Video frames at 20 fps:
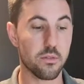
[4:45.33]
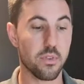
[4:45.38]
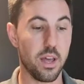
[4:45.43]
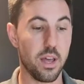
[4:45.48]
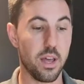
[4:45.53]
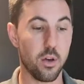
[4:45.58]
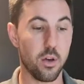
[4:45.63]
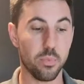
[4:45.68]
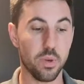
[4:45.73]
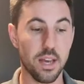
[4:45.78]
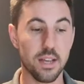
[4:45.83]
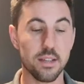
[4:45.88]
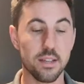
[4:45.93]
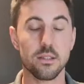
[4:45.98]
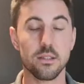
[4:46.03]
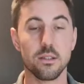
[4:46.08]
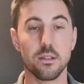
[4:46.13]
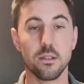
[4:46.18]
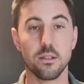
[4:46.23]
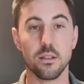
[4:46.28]

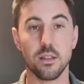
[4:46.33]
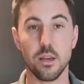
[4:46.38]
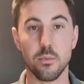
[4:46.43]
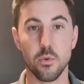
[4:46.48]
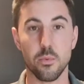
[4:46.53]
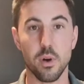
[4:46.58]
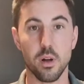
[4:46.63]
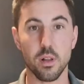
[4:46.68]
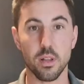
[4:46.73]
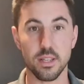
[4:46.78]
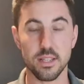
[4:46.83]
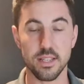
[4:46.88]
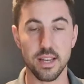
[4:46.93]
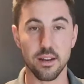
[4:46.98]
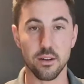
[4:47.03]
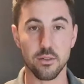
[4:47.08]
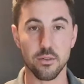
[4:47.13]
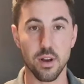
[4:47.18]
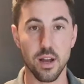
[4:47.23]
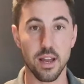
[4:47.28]
LPS,
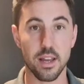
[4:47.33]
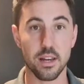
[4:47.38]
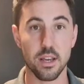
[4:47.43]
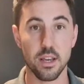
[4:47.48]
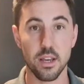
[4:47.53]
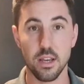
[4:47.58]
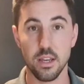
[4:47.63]
lipopolysaccharide.